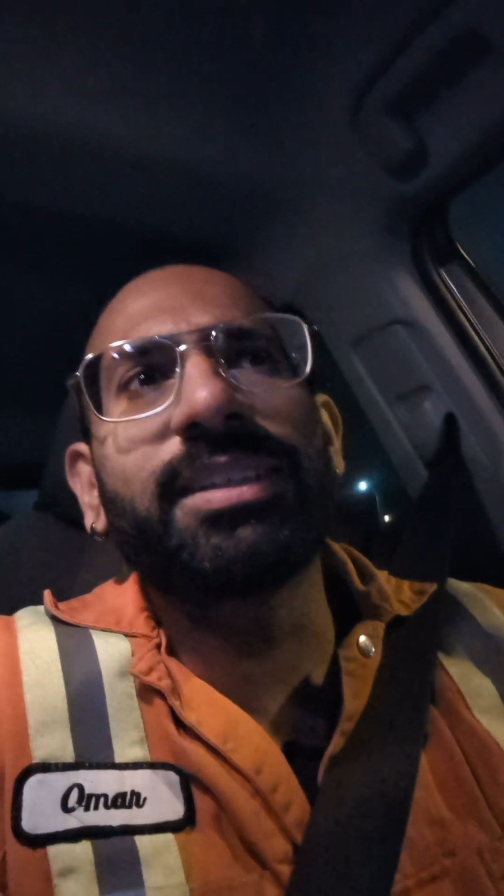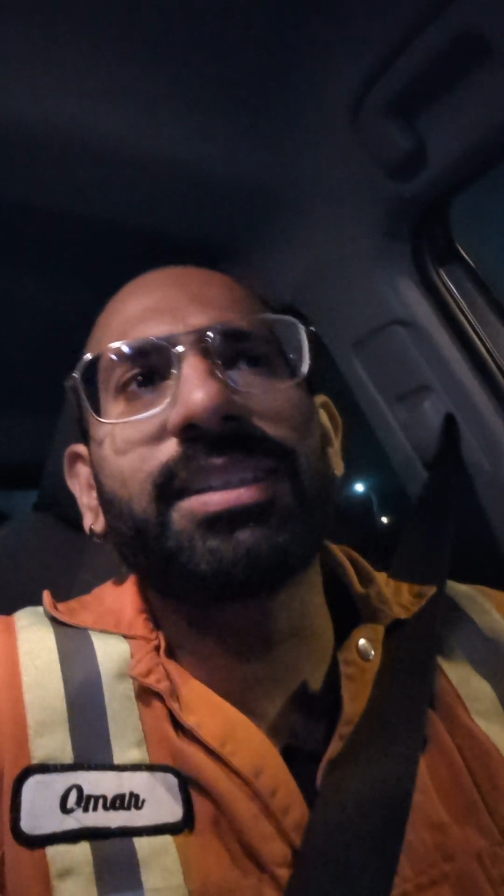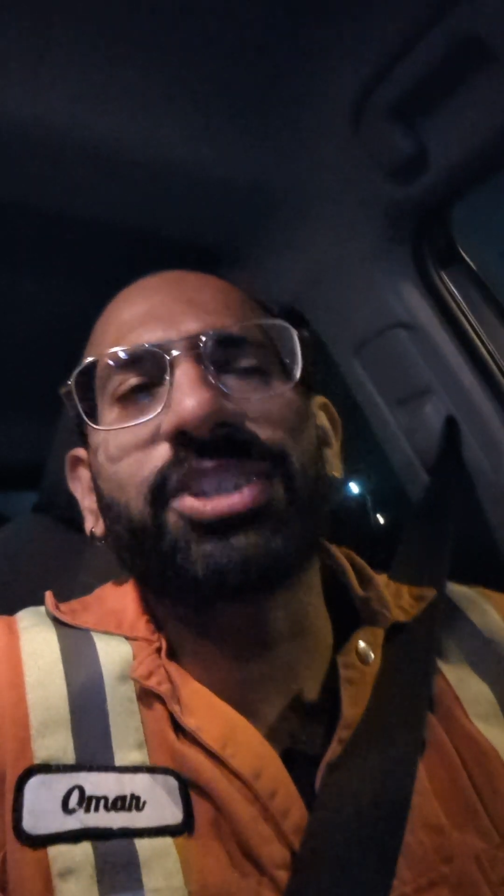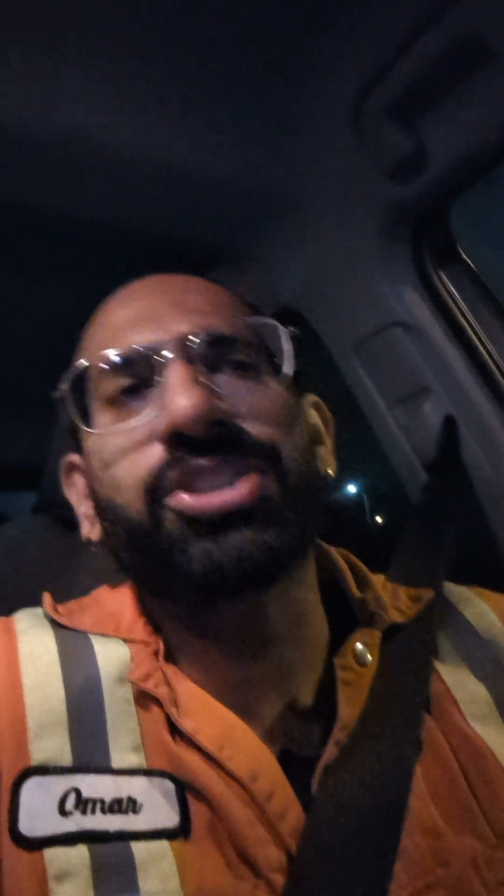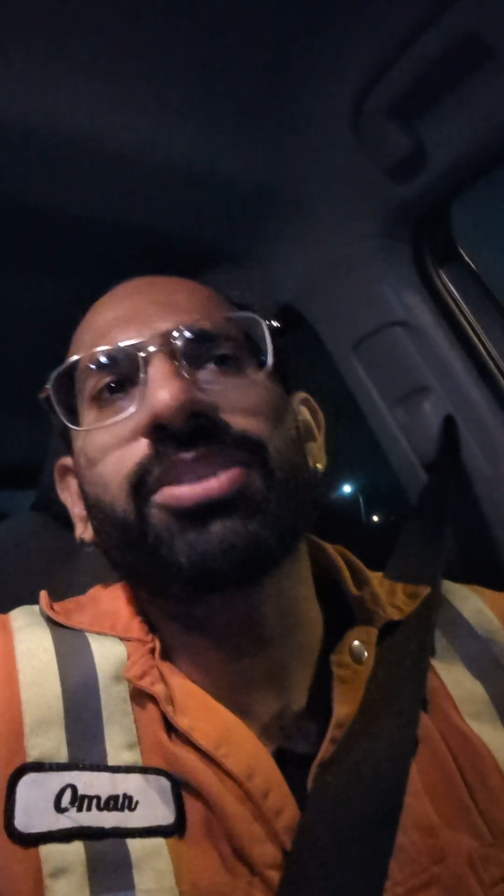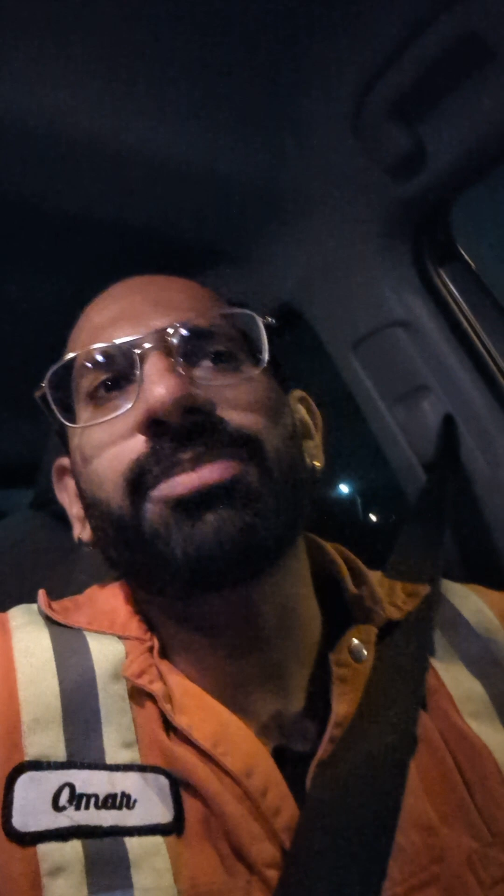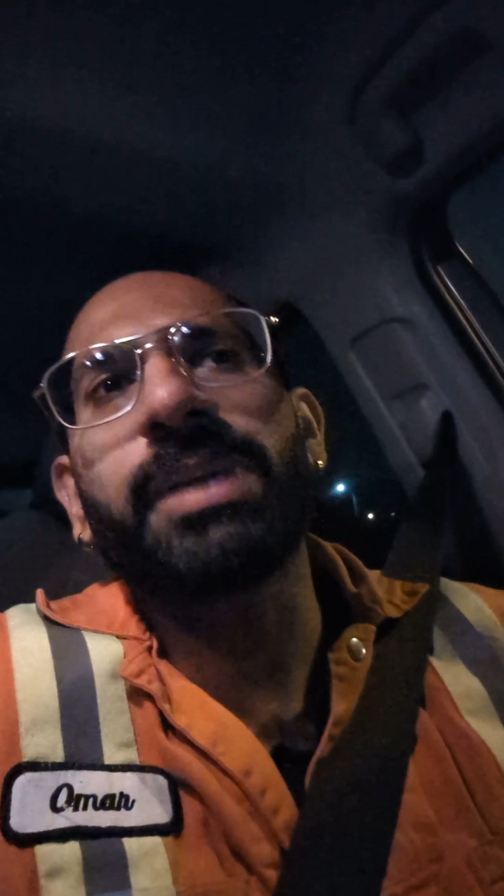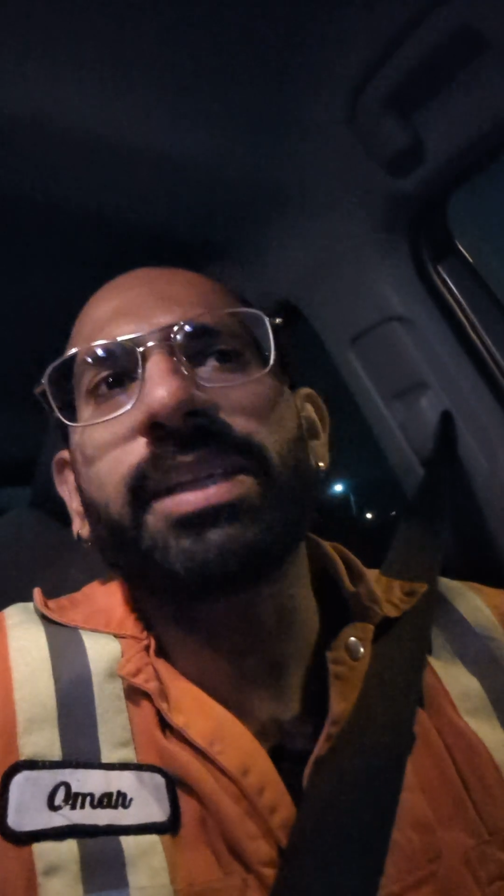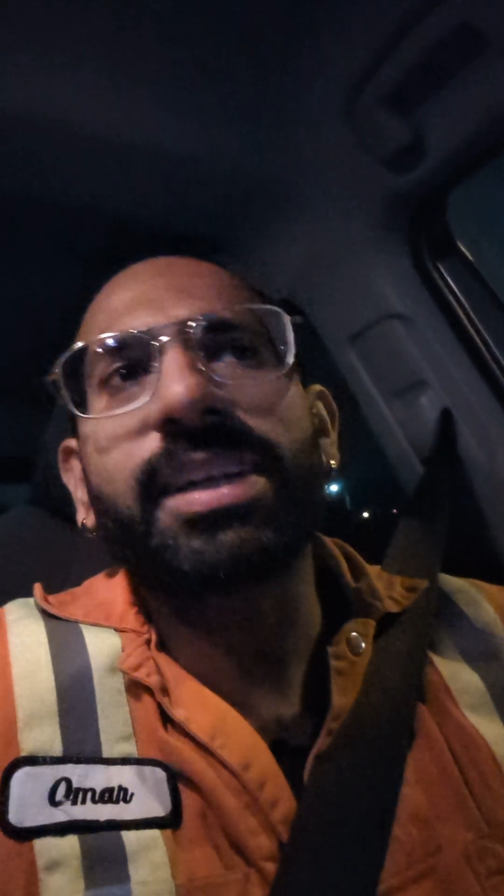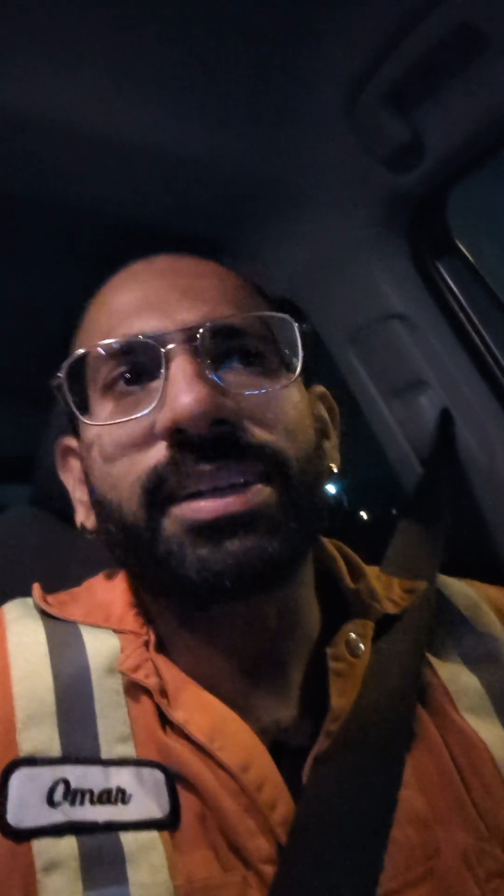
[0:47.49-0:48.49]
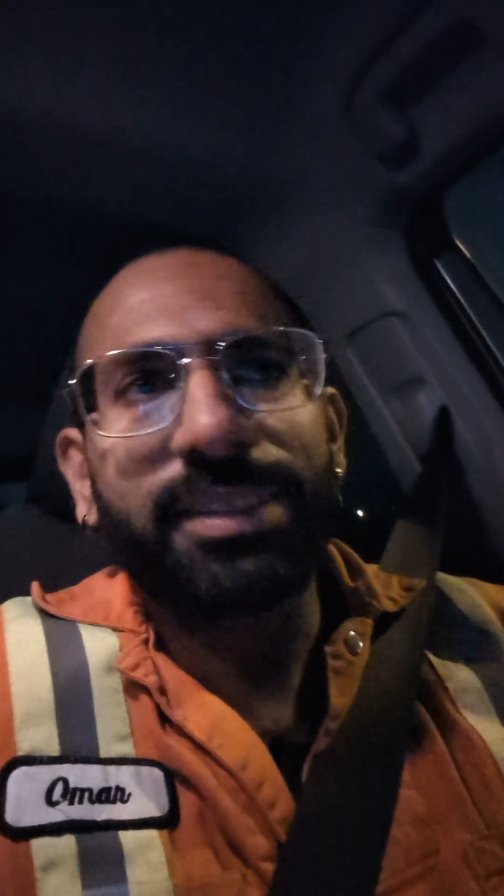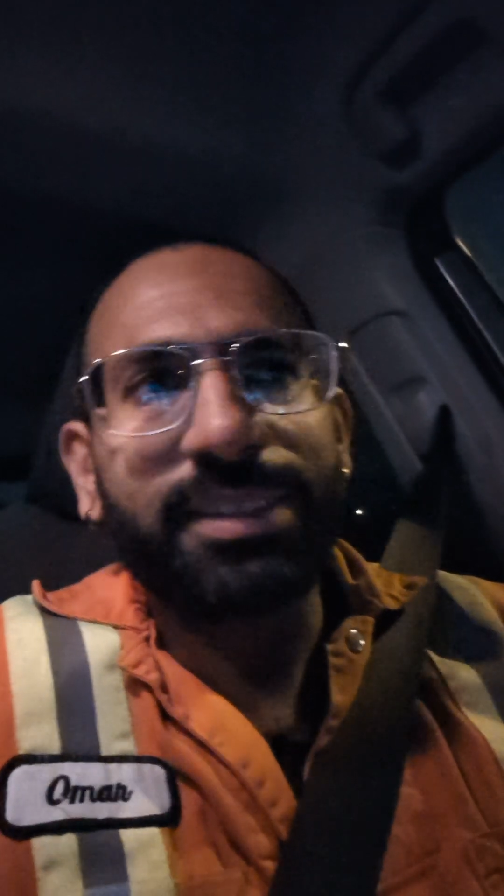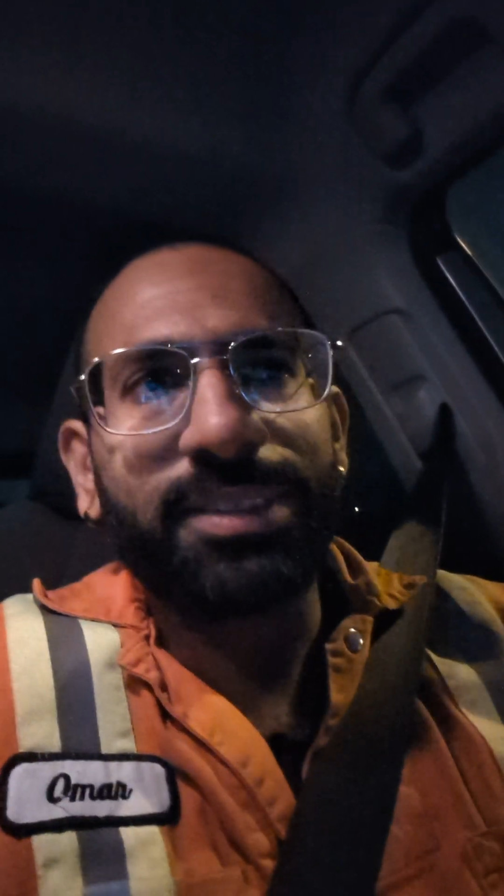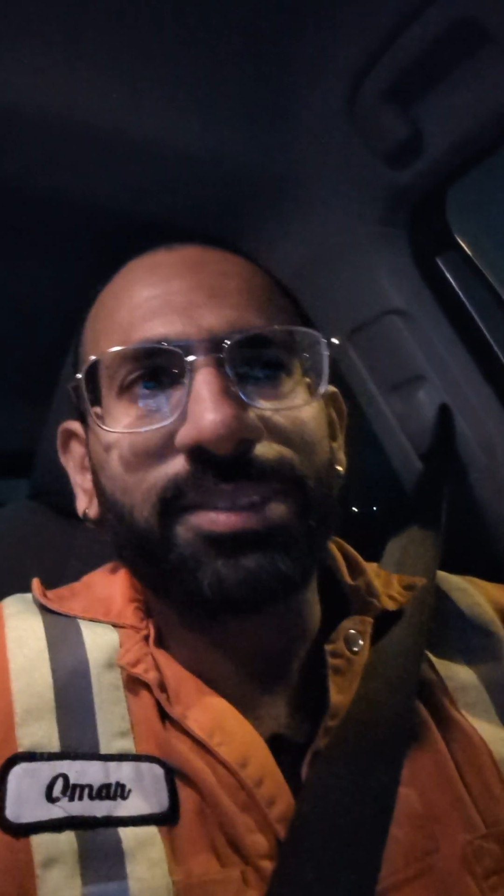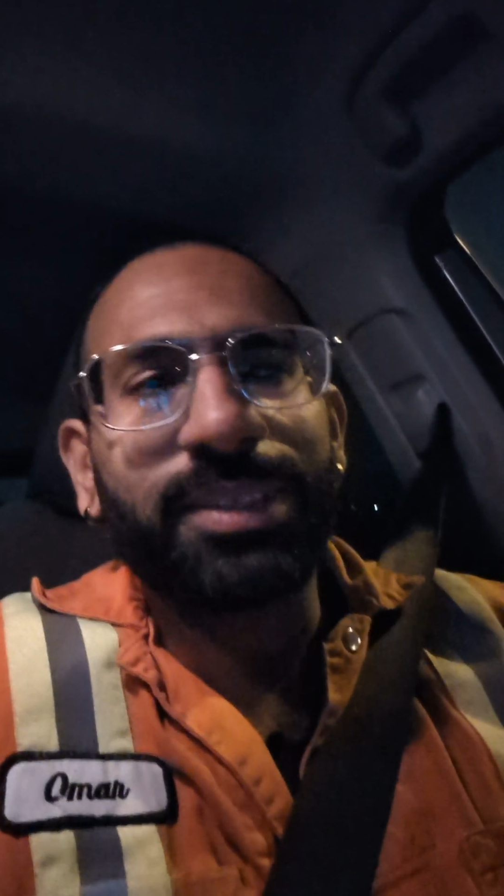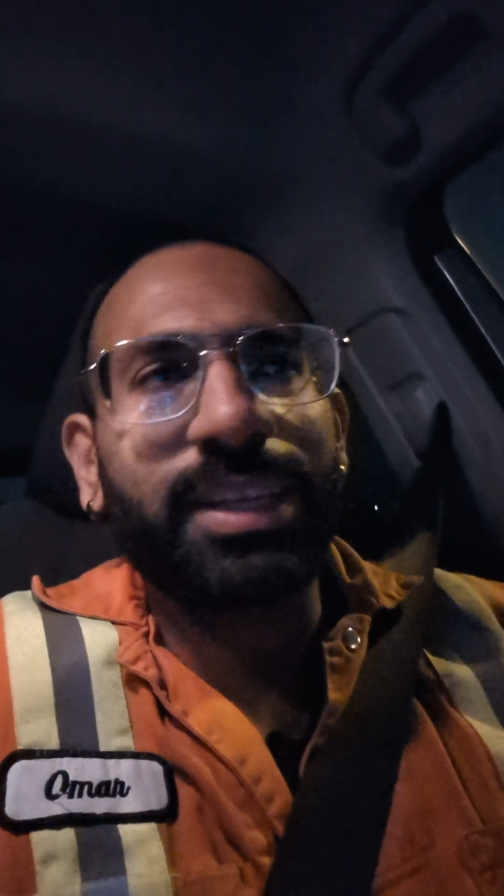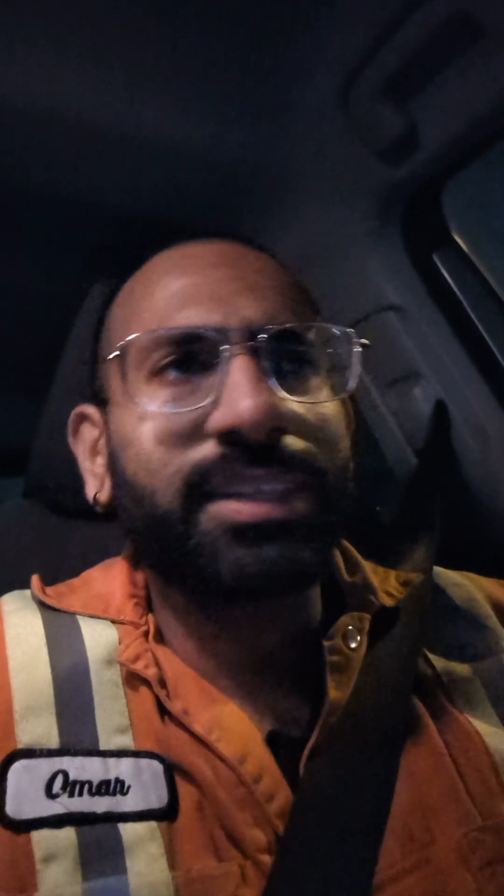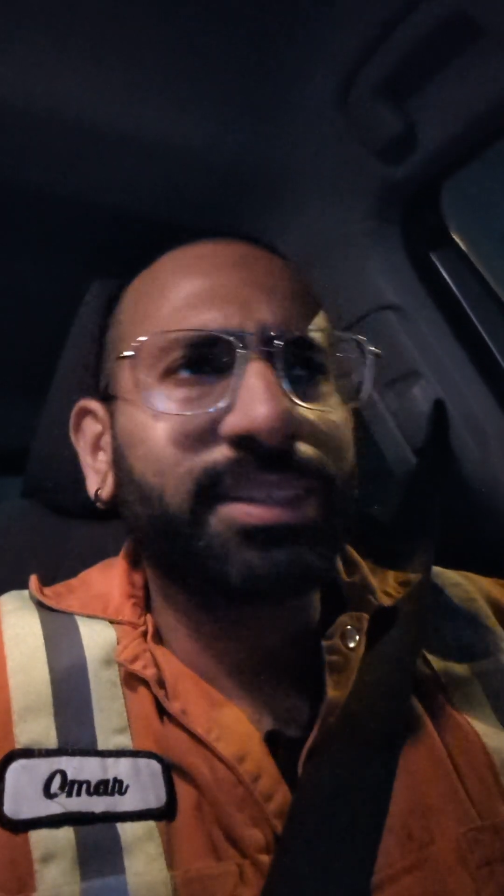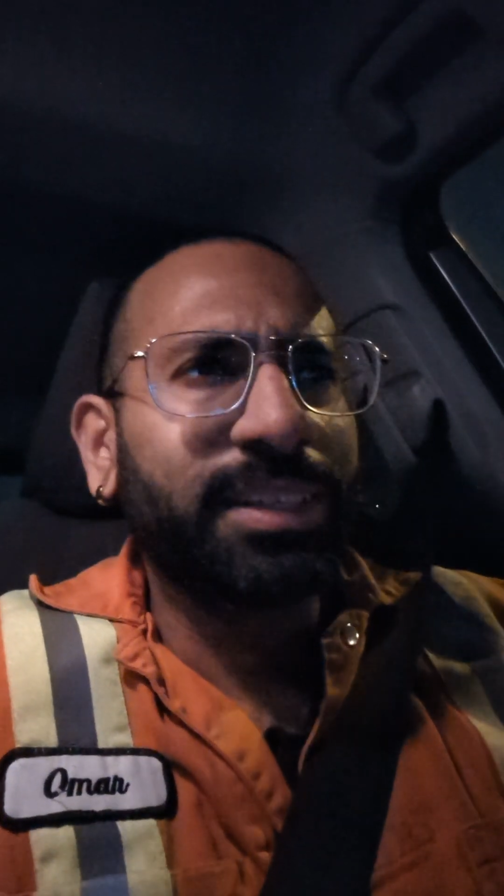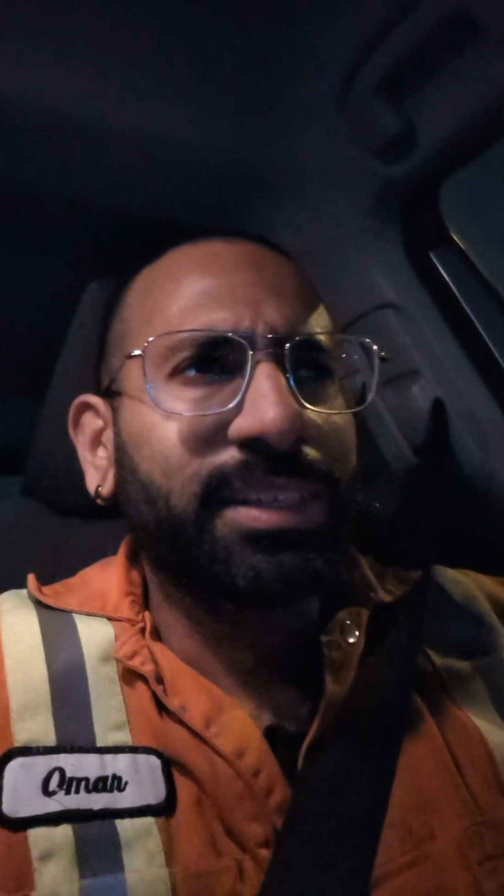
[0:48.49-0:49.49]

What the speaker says: that shouldn't be there. Okay?